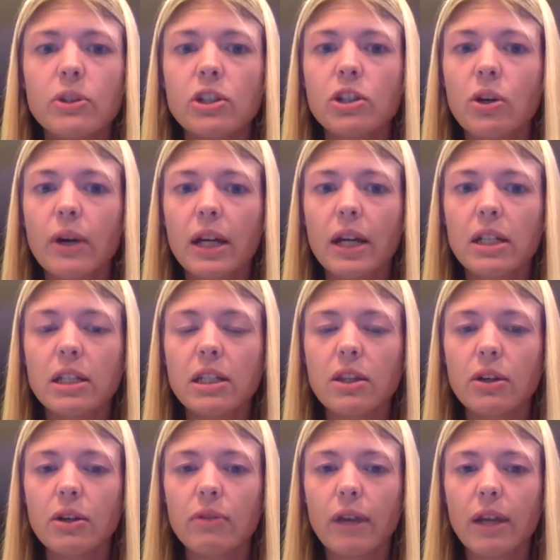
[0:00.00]
to going into
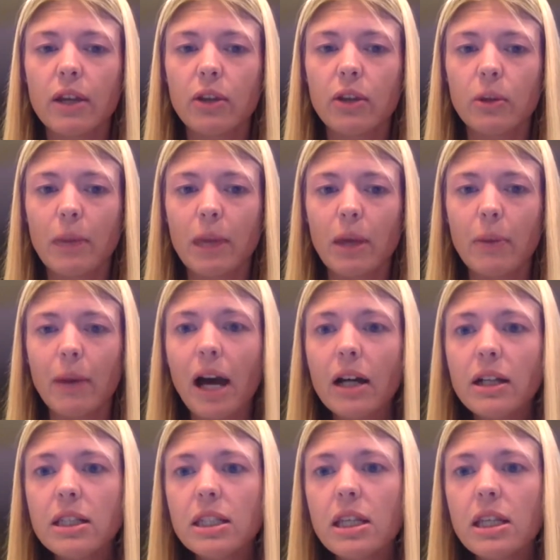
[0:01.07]
their regular mailbox.